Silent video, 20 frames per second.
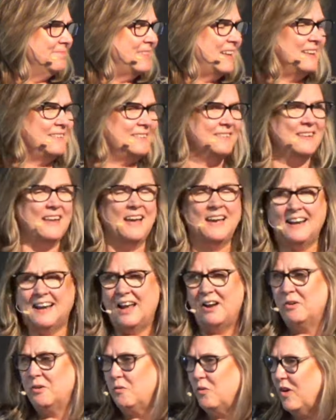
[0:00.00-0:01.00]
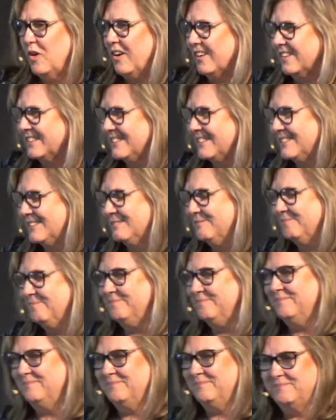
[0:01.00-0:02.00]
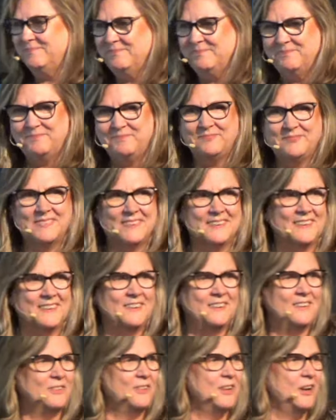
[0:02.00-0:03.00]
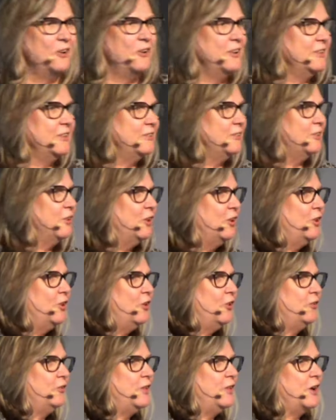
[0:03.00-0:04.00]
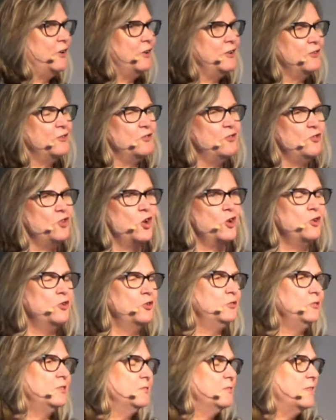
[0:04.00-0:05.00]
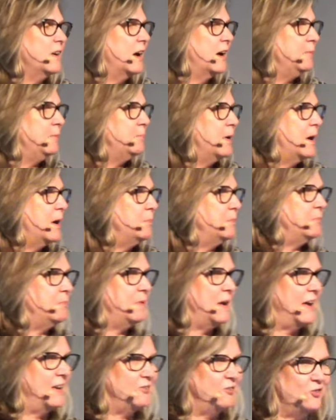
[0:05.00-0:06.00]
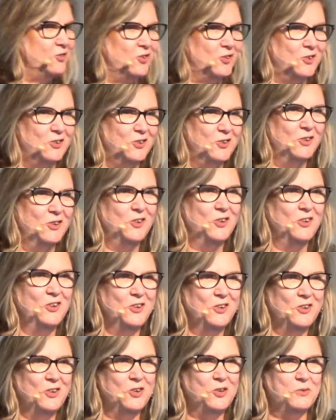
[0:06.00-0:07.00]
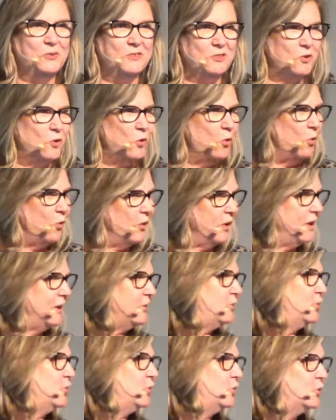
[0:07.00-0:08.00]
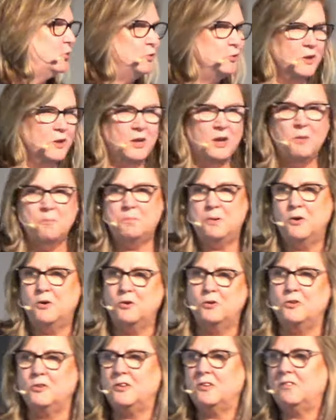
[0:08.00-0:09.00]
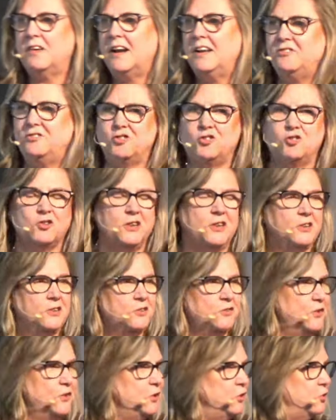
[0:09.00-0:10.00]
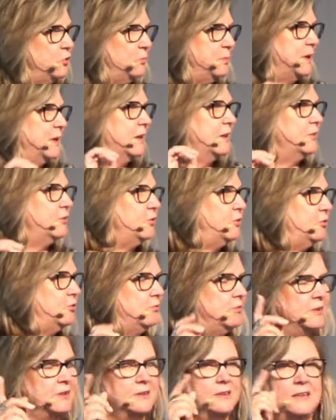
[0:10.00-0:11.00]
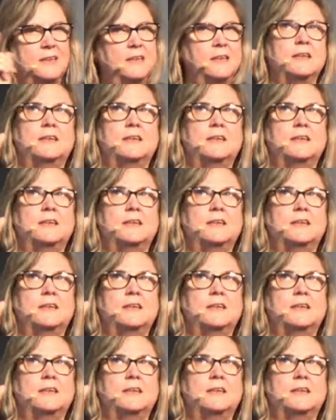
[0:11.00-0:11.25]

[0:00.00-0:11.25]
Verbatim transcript: That's not how it works. There is no divine puppet master who is going to pull the right strings for you because you did the